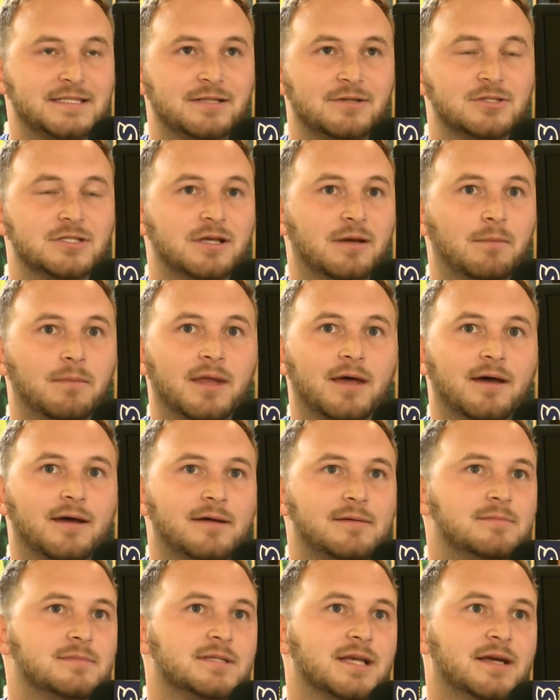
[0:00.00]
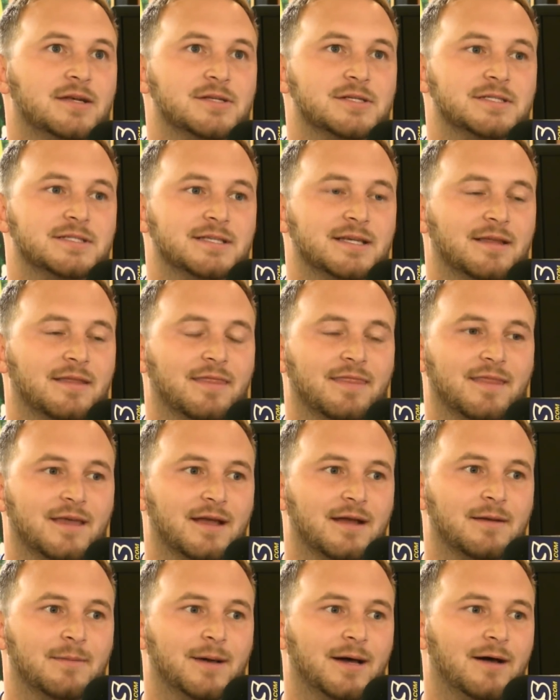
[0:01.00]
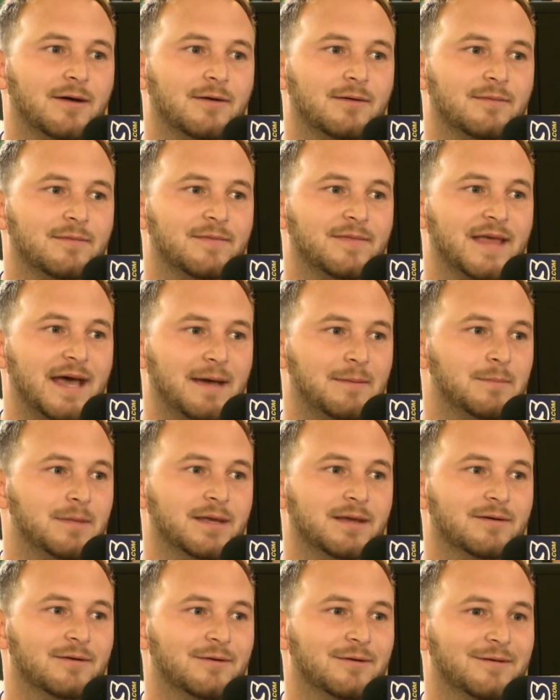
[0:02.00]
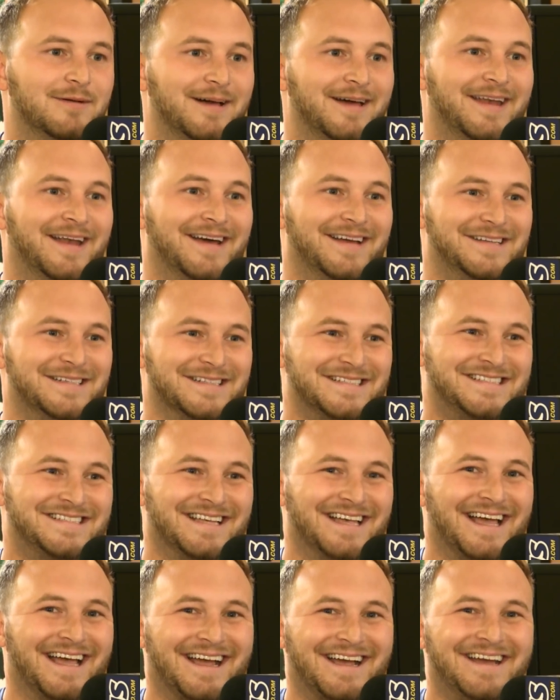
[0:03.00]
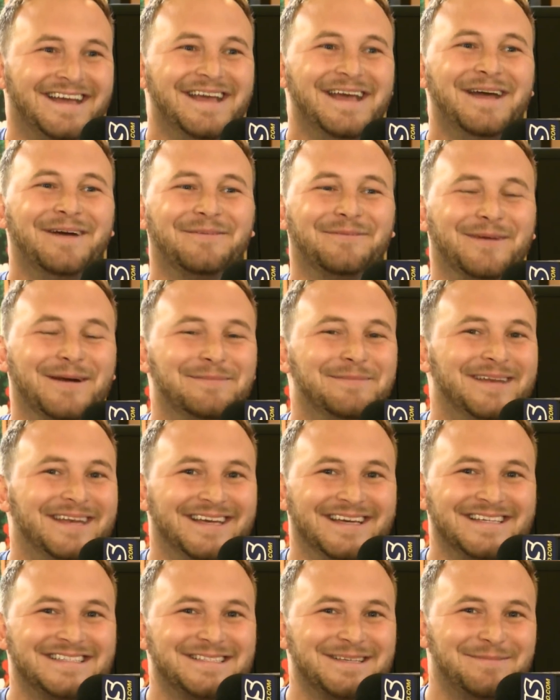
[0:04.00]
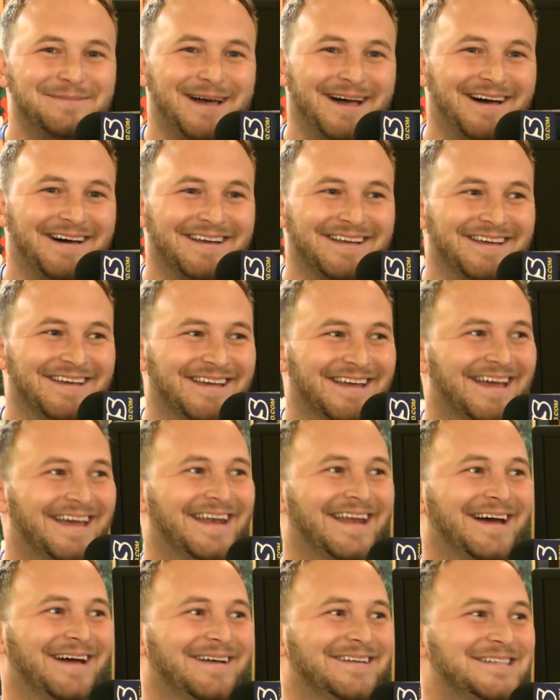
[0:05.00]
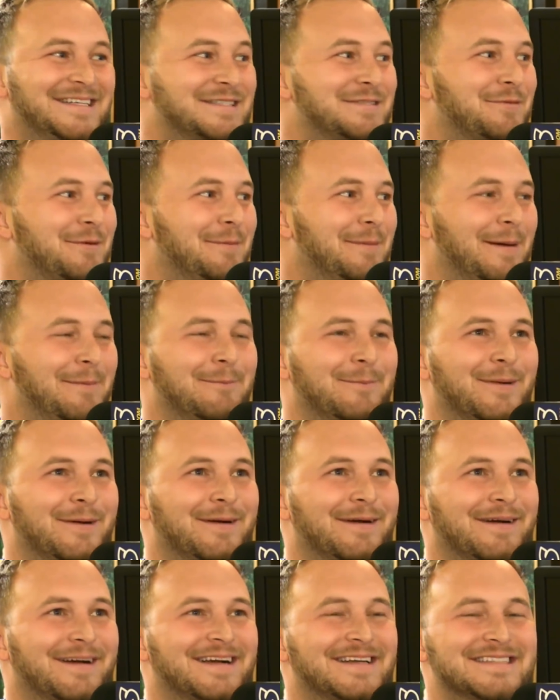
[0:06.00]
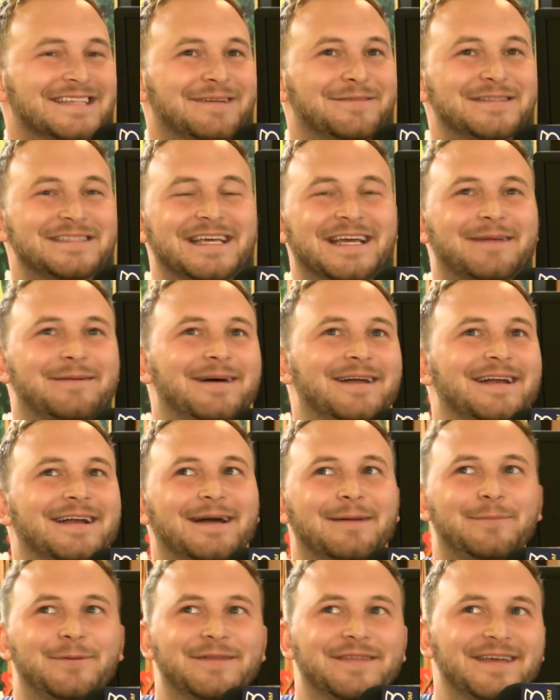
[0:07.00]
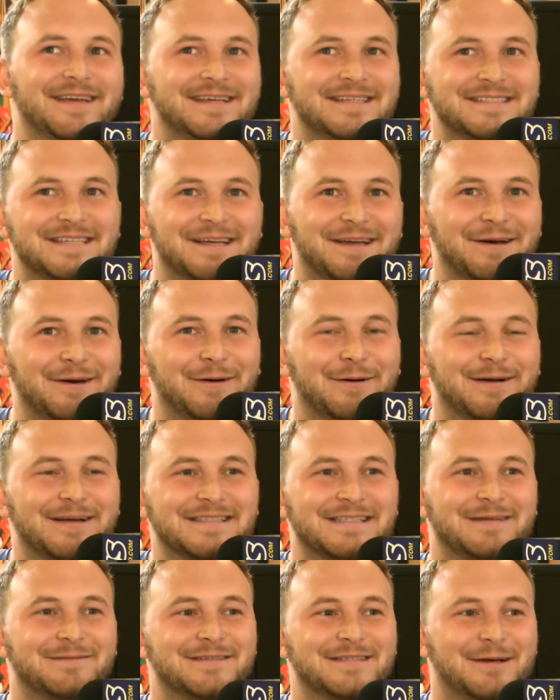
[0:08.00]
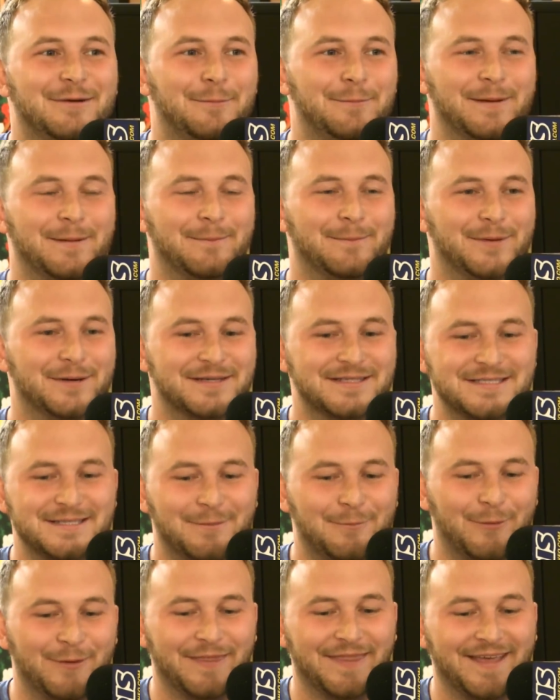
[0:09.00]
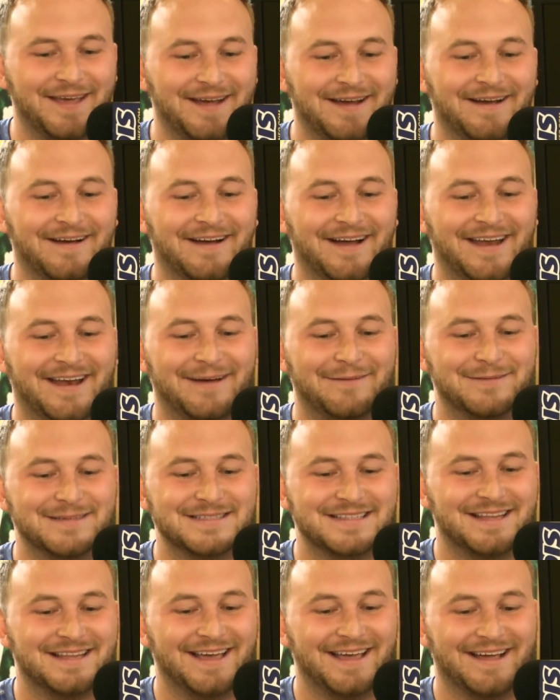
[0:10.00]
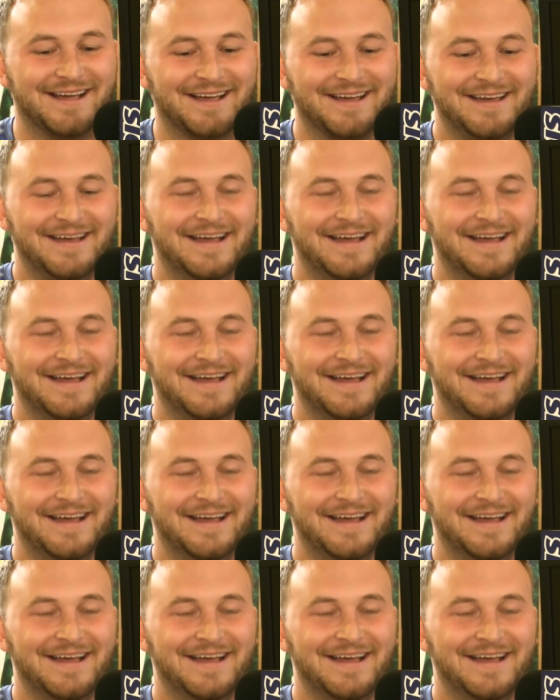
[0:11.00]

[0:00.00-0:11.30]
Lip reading: There's sometimes I just sit and think about that meal and I just like reminisce about it, and I just remember because I was thinking about it a couple of days ago because I was helping book someone there, and I was like